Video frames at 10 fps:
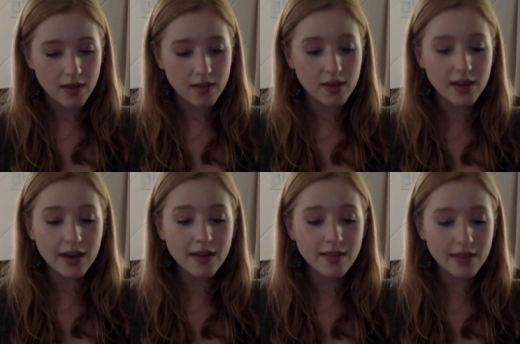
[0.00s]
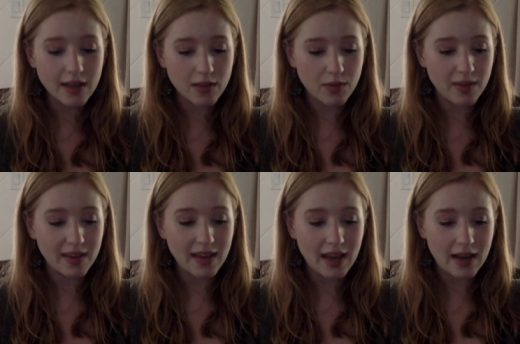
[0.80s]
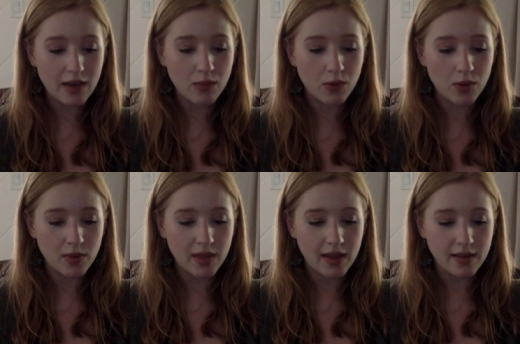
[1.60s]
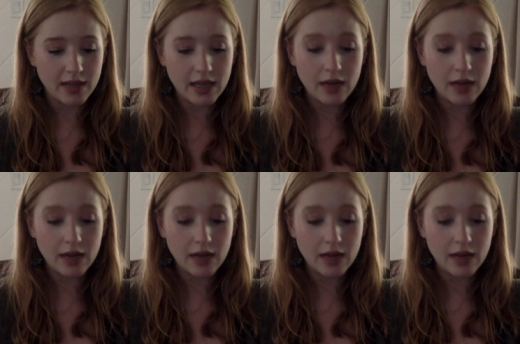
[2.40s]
The United States was again at war with England,